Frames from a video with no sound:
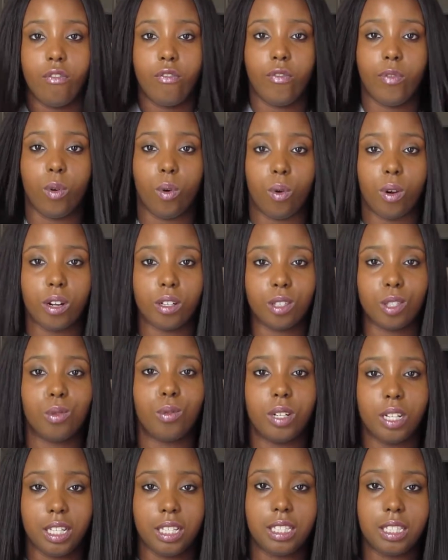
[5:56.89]
4
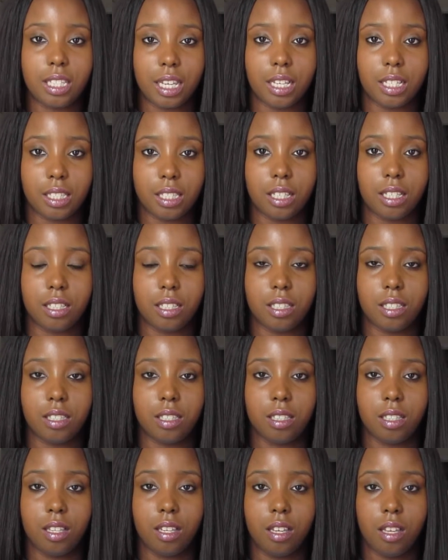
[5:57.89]

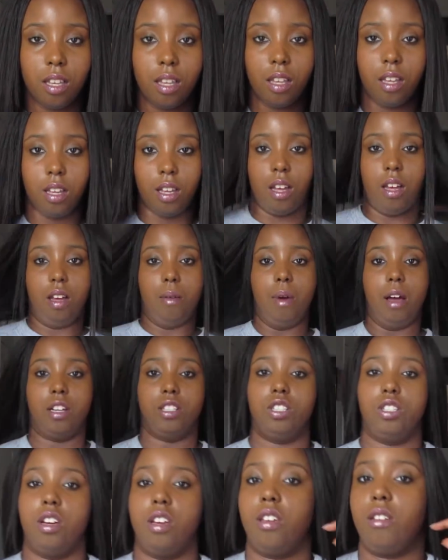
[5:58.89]
26s. I'll
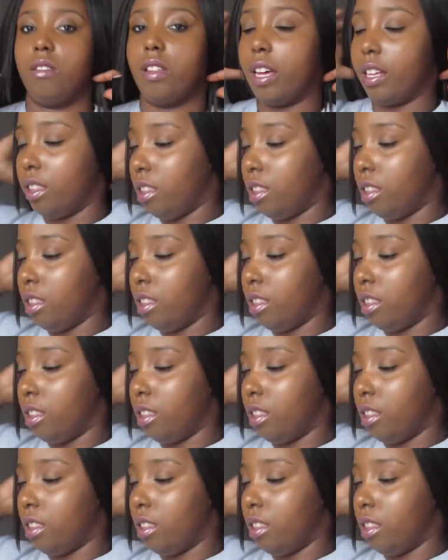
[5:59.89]
show you like